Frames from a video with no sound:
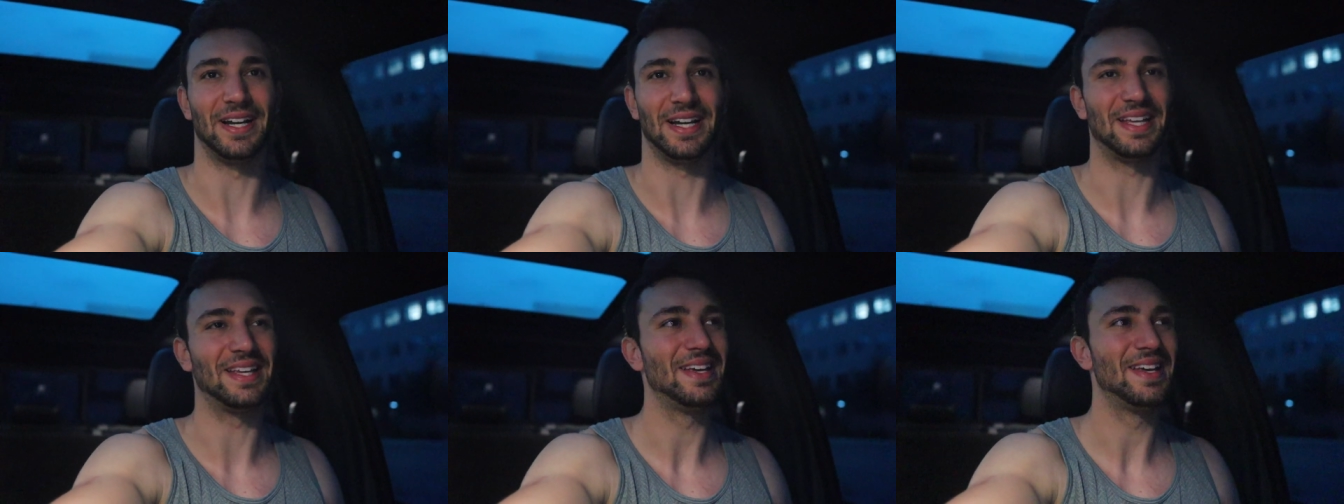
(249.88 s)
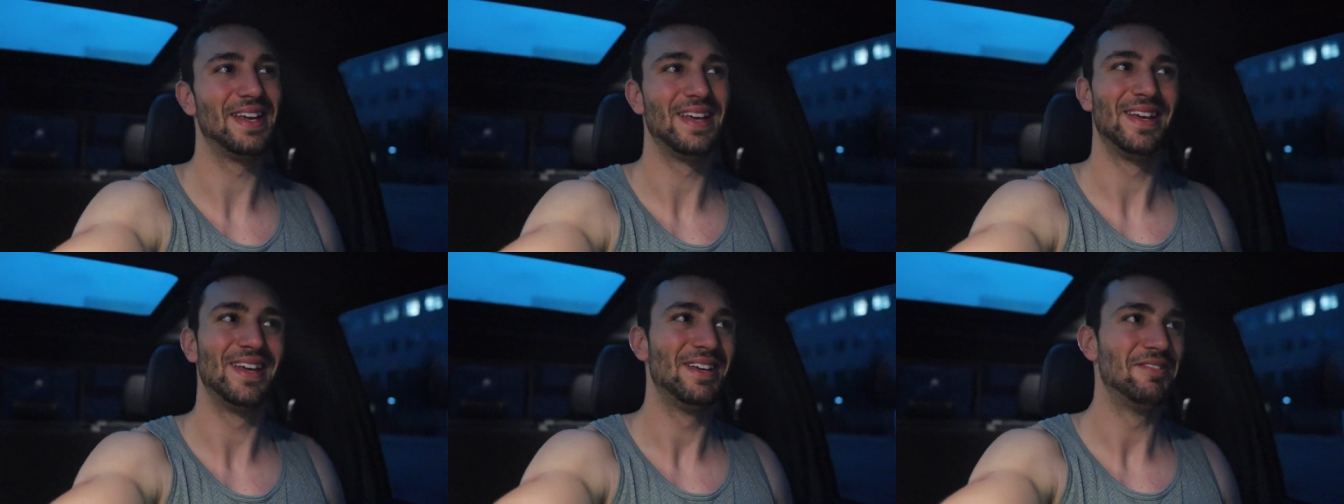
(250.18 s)
like
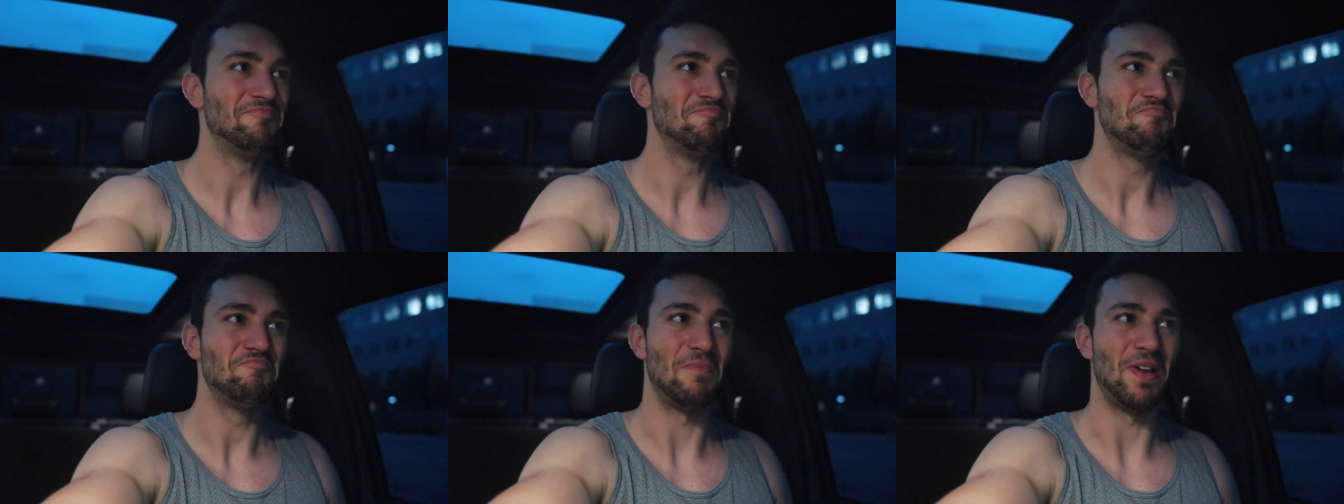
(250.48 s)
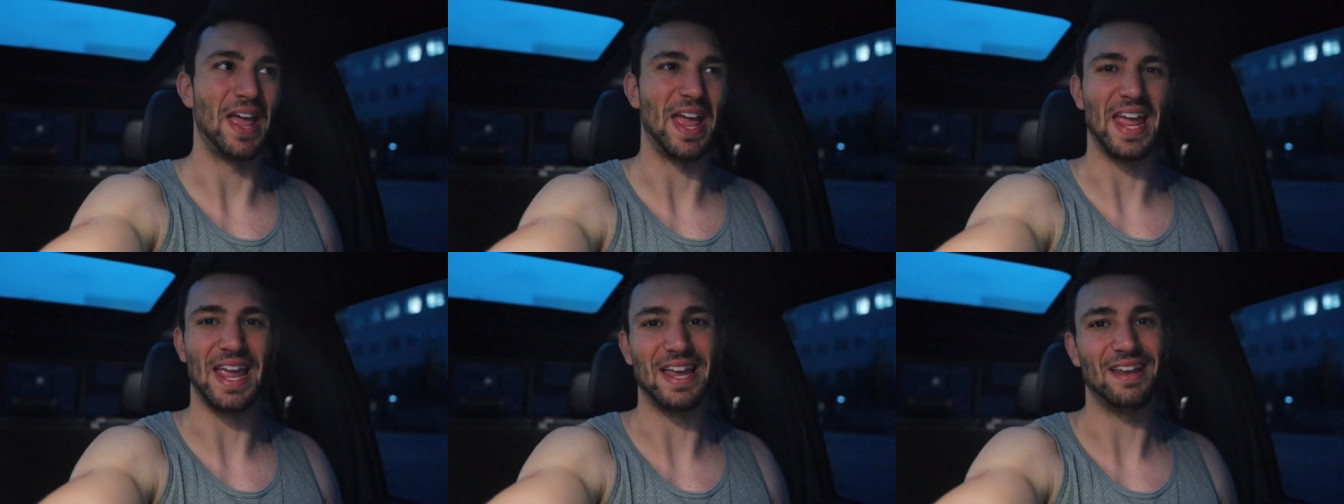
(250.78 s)

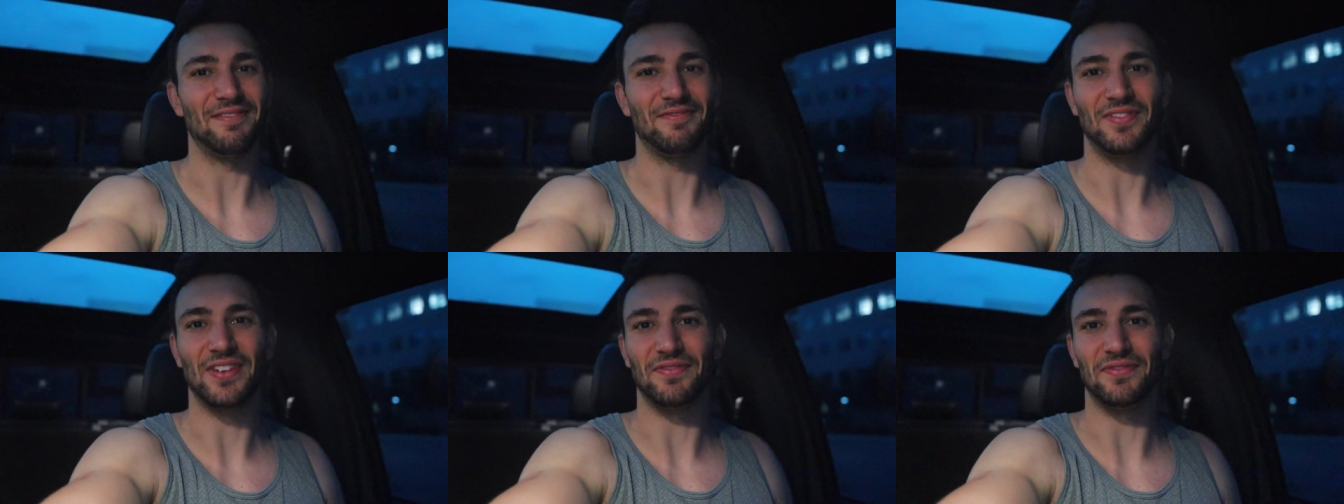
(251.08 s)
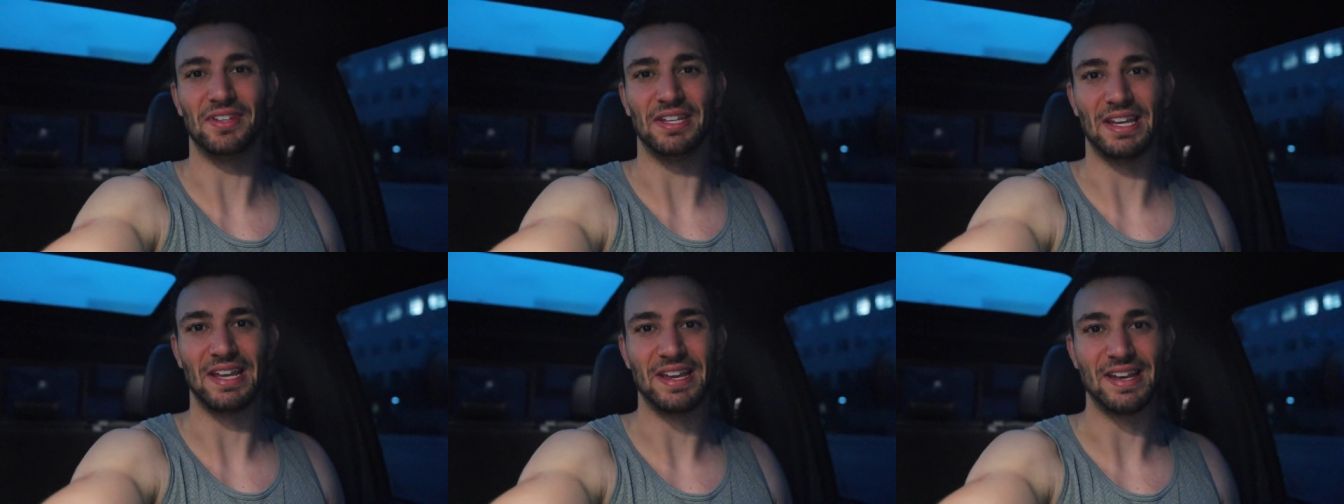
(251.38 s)

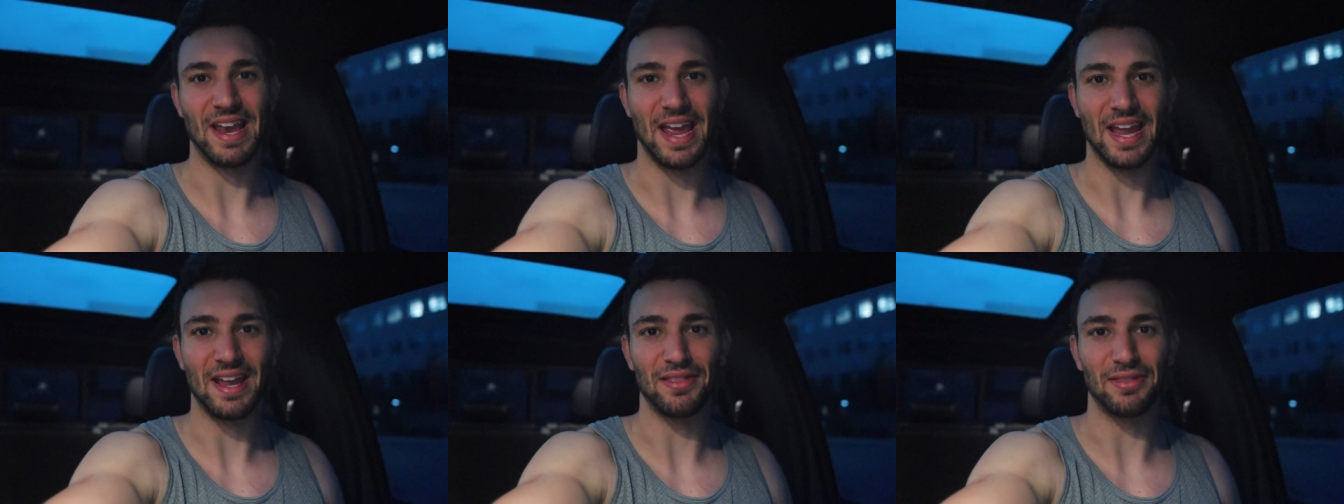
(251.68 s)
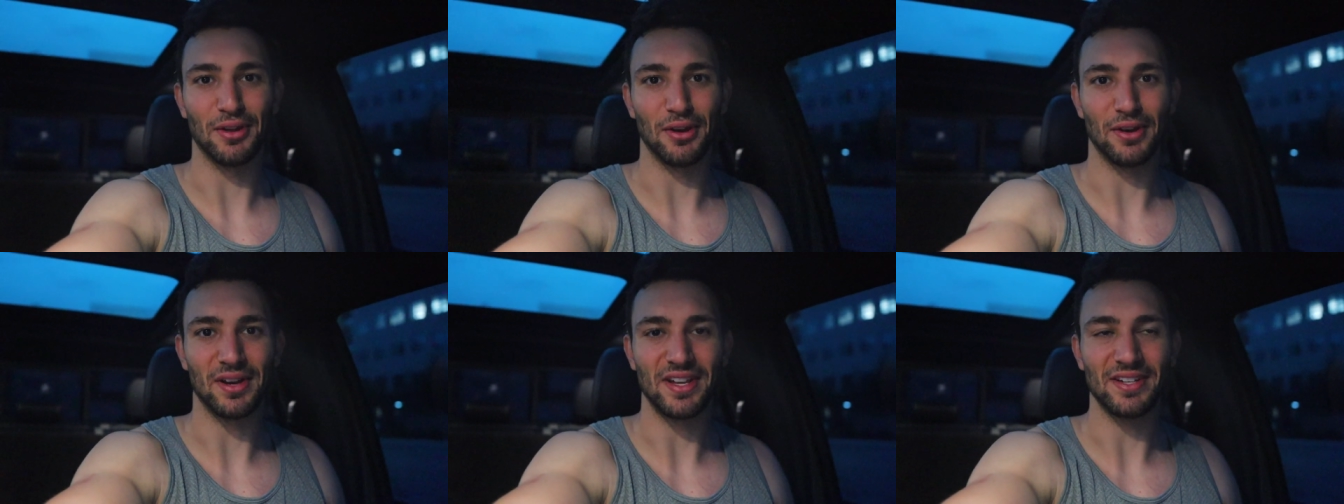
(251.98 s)
8:15,
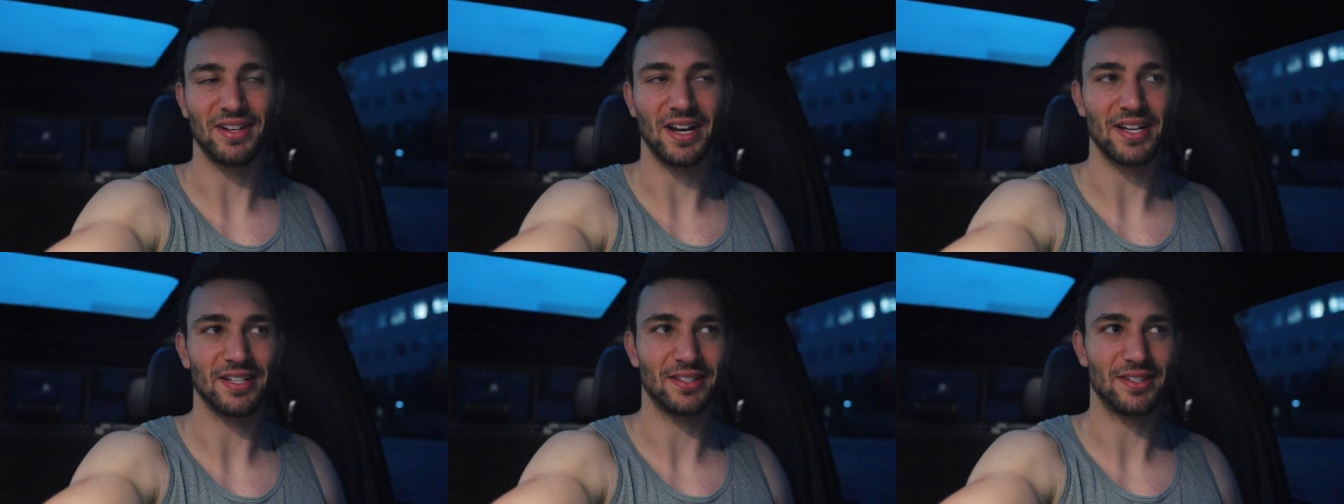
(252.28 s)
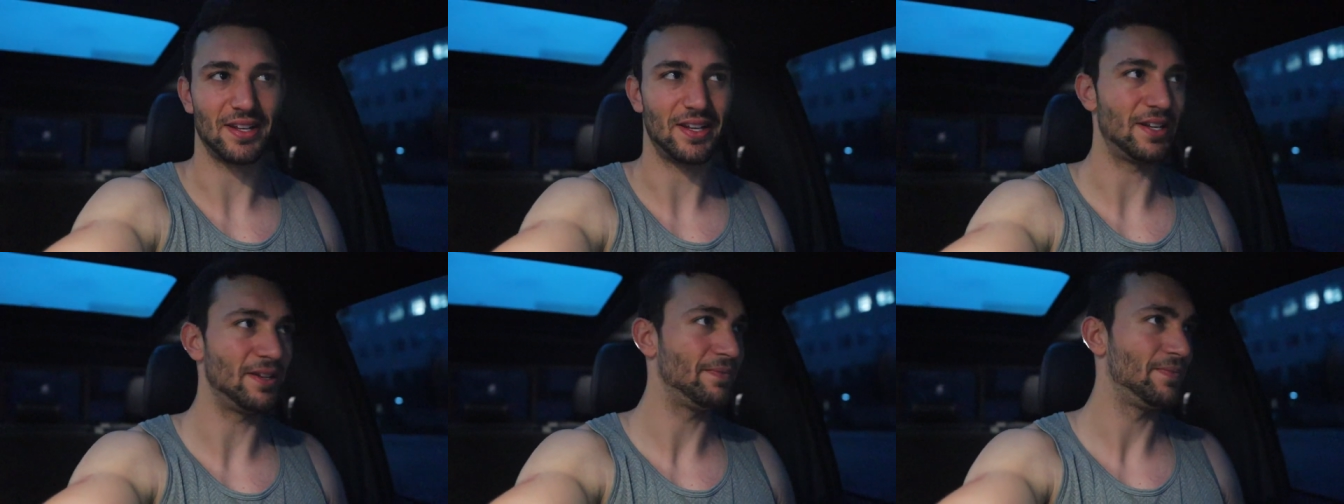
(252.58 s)
8:30 last
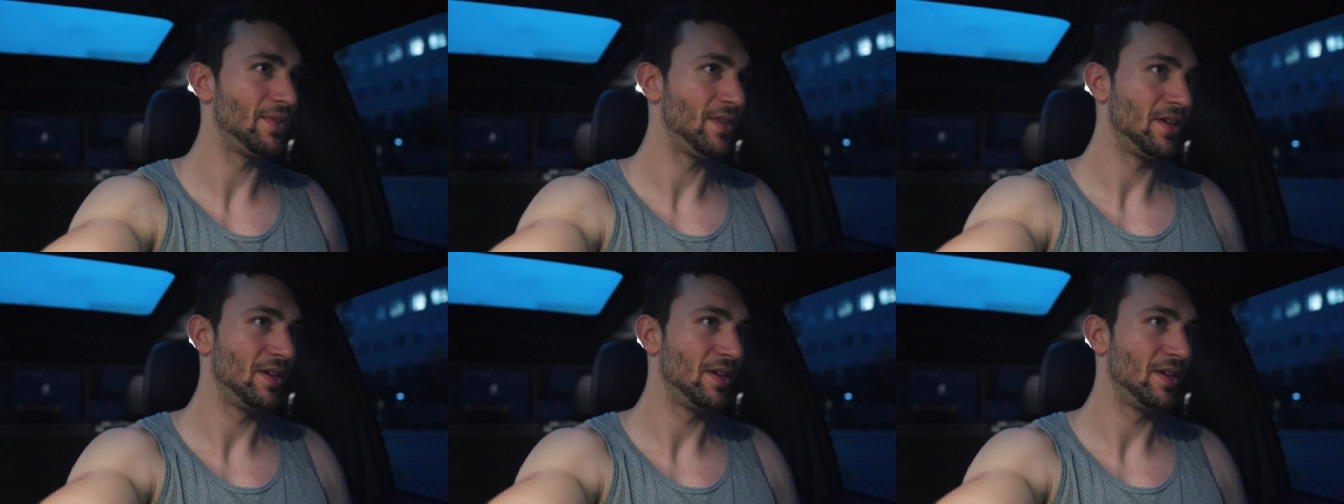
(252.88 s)
night.